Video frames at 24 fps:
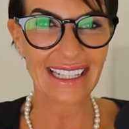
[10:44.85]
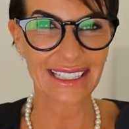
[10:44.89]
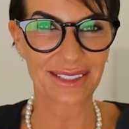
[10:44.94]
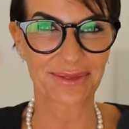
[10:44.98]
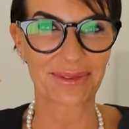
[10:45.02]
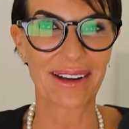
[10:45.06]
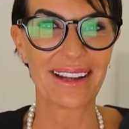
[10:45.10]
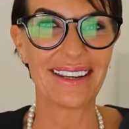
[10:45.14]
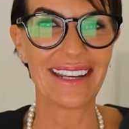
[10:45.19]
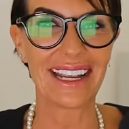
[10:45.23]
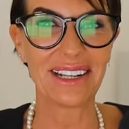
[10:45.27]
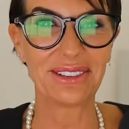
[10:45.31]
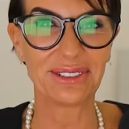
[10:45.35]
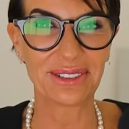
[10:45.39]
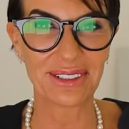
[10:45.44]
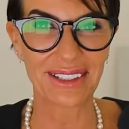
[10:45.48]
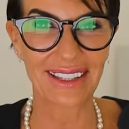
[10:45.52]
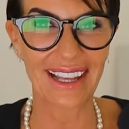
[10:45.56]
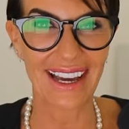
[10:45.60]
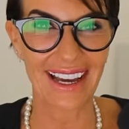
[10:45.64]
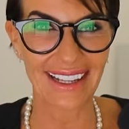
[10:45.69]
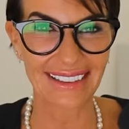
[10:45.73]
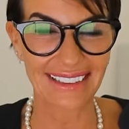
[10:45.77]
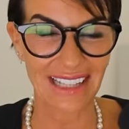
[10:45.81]
It's when they do
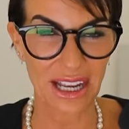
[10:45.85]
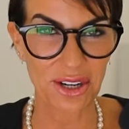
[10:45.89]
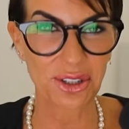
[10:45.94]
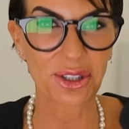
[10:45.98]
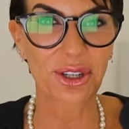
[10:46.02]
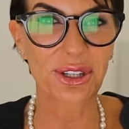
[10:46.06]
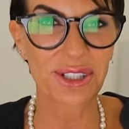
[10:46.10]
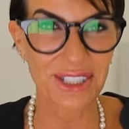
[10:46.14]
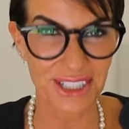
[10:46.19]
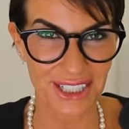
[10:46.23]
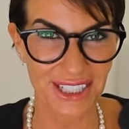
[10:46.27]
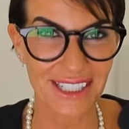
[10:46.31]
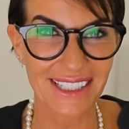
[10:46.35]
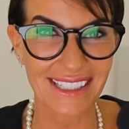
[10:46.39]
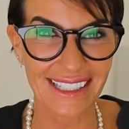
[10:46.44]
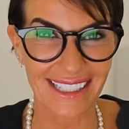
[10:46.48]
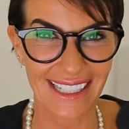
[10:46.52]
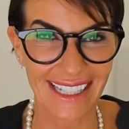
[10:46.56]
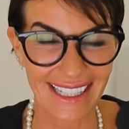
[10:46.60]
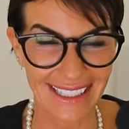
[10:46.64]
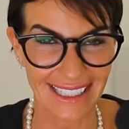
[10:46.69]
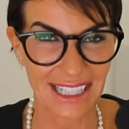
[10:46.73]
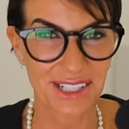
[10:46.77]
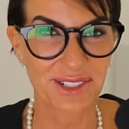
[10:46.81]
that
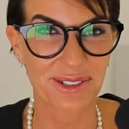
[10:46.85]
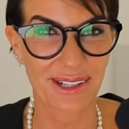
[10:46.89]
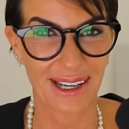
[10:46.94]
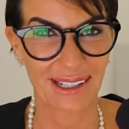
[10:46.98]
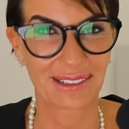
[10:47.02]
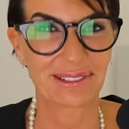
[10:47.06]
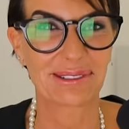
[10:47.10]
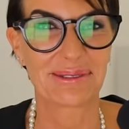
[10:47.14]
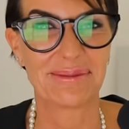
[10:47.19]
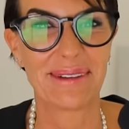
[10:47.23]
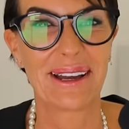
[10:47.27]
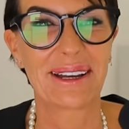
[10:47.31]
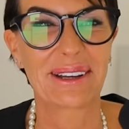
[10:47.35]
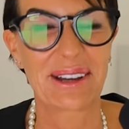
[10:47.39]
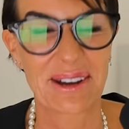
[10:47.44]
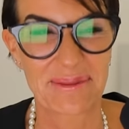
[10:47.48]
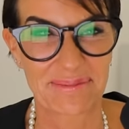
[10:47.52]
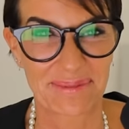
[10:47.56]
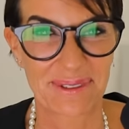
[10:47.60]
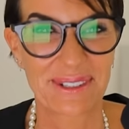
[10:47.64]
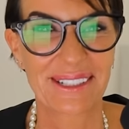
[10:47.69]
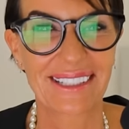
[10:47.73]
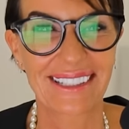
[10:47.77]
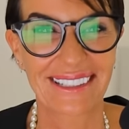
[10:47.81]
unconsciously, they try to make
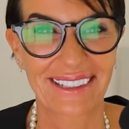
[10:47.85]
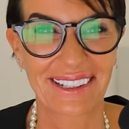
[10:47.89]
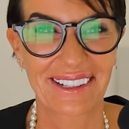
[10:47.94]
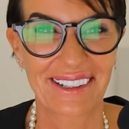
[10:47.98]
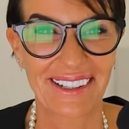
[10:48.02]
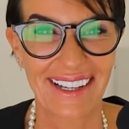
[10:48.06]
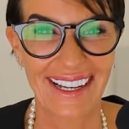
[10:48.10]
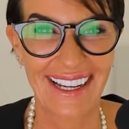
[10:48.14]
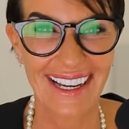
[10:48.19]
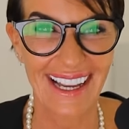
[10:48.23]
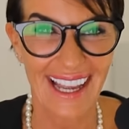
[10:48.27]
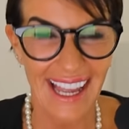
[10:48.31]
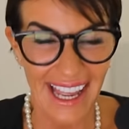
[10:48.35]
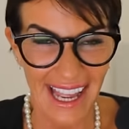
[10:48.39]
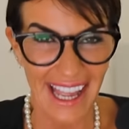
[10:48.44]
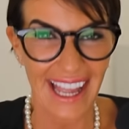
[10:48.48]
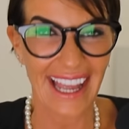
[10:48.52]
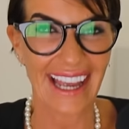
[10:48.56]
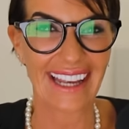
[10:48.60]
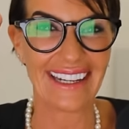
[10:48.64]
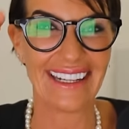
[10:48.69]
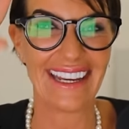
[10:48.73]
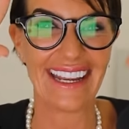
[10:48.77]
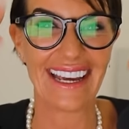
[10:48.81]
up a story
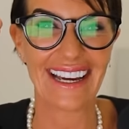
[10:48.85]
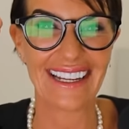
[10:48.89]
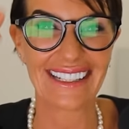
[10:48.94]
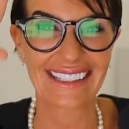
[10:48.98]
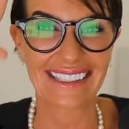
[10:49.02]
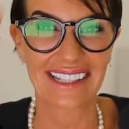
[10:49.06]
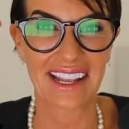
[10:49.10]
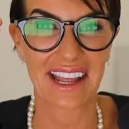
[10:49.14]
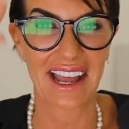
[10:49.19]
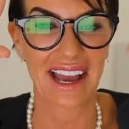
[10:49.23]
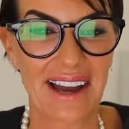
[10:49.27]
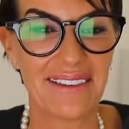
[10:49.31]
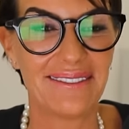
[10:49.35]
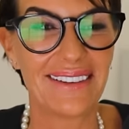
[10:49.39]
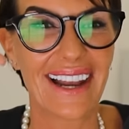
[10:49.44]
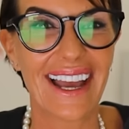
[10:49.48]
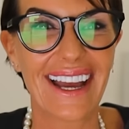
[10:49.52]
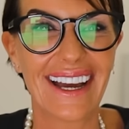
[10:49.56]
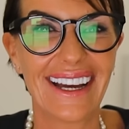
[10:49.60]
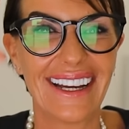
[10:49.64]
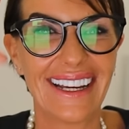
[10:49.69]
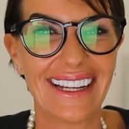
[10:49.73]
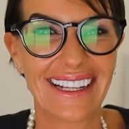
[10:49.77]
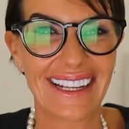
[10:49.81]
and they all say, I'm
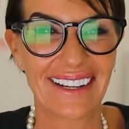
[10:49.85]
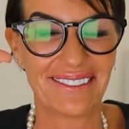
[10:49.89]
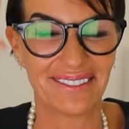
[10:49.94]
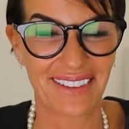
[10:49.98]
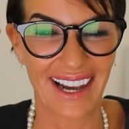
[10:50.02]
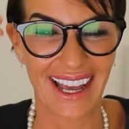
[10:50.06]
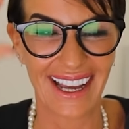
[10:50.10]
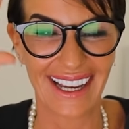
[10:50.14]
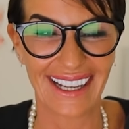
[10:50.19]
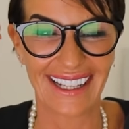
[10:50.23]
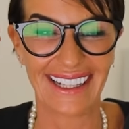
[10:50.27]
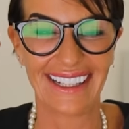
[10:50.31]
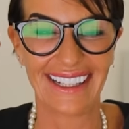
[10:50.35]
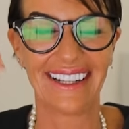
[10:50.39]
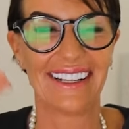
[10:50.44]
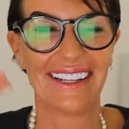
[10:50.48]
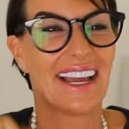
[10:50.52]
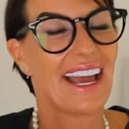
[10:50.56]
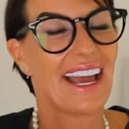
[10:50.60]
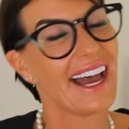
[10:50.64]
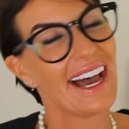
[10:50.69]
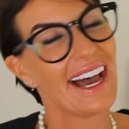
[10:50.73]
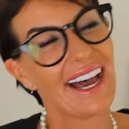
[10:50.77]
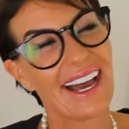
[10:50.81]
lying.
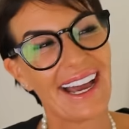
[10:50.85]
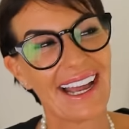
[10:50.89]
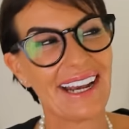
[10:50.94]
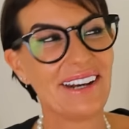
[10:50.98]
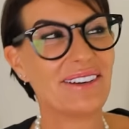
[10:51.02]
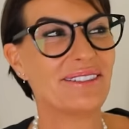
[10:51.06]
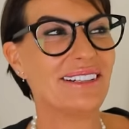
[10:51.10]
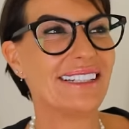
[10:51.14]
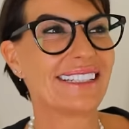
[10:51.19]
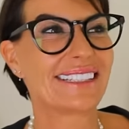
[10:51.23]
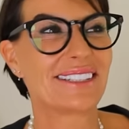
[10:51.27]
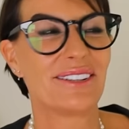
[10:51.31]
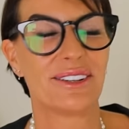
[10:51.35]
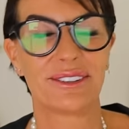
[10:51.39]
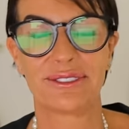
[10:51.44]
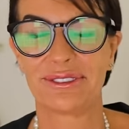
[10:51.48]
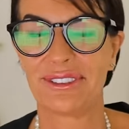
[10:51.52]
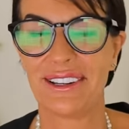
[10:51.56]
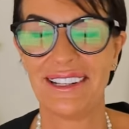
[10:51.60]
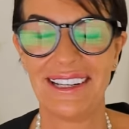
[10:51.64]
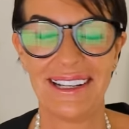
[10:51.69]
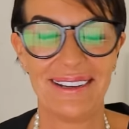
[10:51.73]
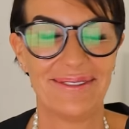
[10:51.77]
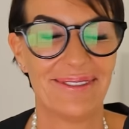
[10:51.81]
I know it's not
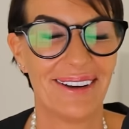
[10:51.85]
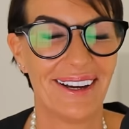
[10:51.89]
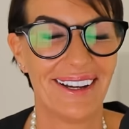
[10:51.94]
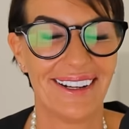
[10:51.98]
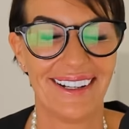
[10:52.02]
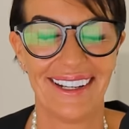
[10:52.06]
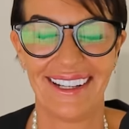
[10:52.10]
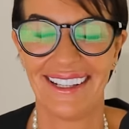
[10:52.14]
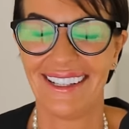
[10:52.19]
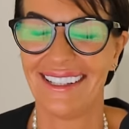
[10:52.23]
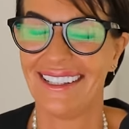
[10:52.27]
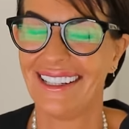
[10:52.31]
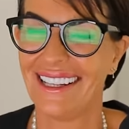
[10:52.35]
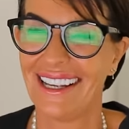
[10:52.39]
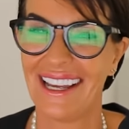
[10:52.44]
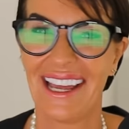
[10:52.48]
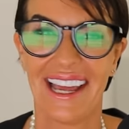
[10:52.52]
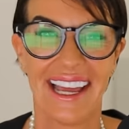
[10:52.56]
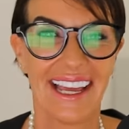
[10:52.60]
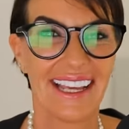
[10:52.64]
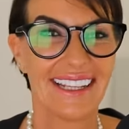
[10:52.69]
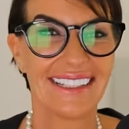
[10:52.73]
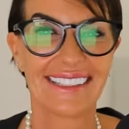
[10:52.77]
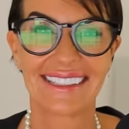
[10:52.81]
funny, but
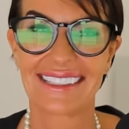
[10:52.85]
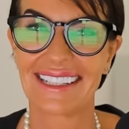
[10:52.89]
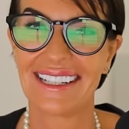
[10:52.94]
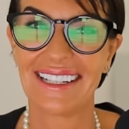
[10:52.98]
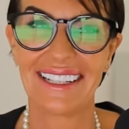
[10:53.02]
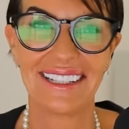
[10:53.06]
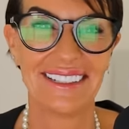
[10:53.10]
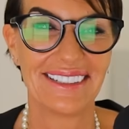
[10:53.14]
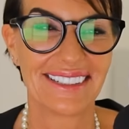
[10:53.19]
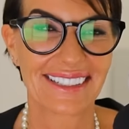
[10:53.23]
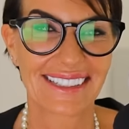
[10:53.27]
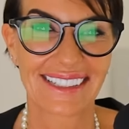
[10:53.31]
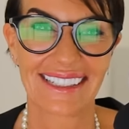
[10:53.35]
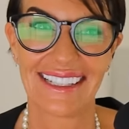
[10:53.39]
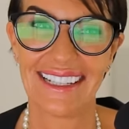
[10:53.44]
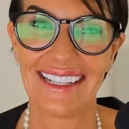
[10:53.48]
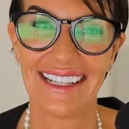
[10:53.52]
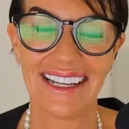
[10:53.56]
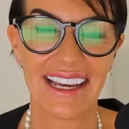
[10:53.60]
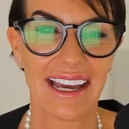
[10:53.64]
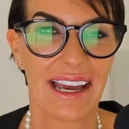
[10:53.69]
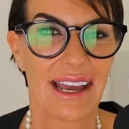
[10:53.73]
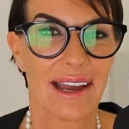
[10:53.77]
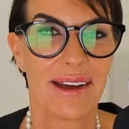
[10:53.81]

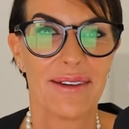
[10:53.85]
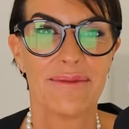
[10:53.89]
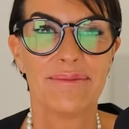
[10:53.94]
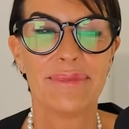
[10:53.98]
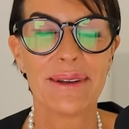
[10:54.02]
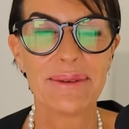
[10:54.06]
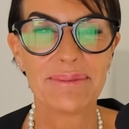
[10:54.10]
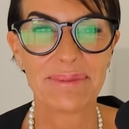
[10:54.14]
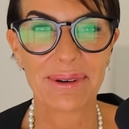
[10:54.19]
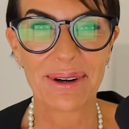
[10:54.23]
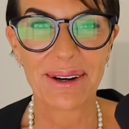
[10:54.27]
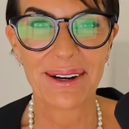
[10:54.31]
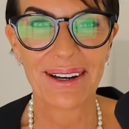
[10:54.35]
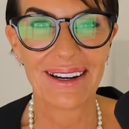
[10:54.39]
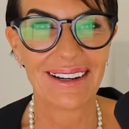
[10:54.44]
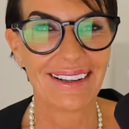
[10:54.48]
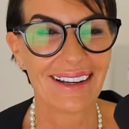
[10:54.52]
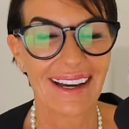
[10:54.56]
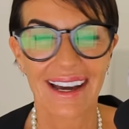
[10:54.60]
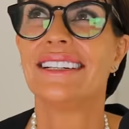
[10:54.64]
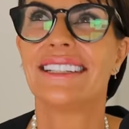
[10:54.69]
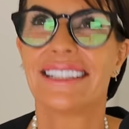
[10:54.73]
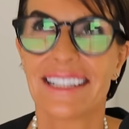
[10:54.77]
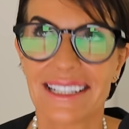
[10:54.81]
seriously, people,
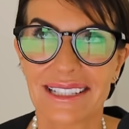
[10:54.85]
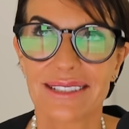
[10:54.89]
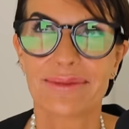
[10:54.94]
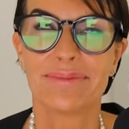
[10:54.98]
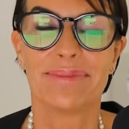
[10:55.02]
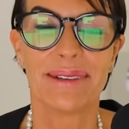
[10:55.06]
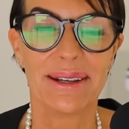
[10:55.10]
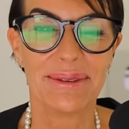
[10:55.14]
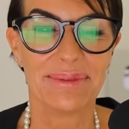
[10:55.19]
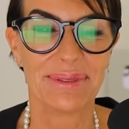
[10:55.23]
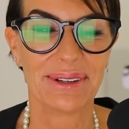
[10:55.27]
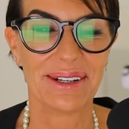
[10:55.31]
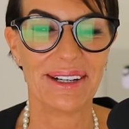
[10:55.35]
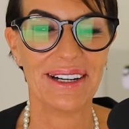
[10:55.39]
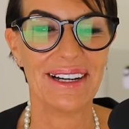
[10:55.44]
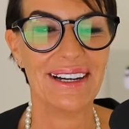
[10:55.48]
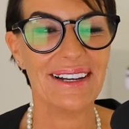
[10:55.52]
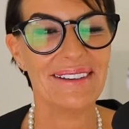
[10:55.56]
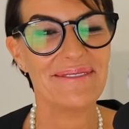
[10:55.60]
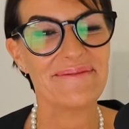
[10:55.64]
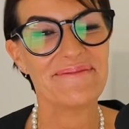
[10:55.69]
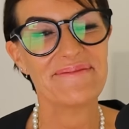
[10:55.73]
just people.